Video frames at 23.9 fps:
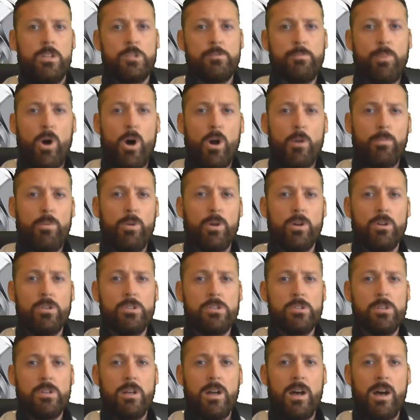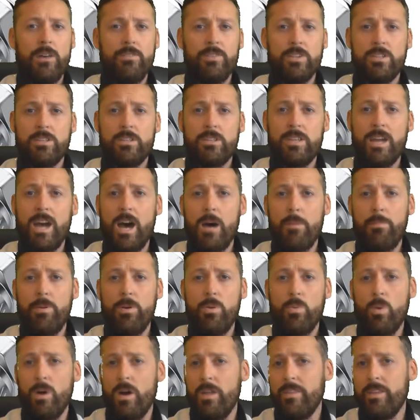The spark plugs have a
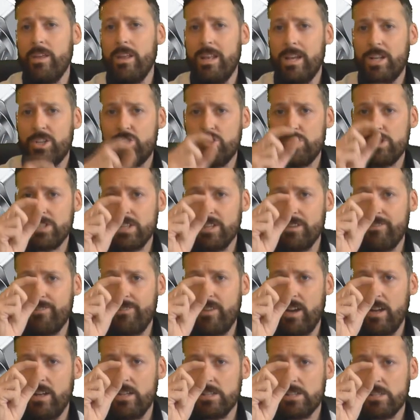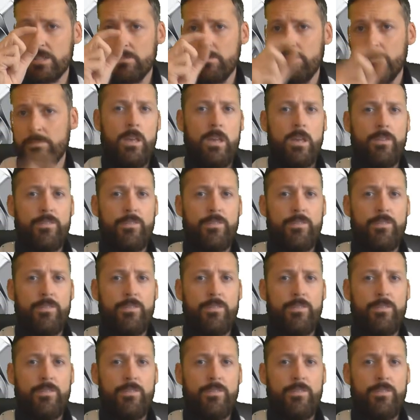gap where the electricity fires.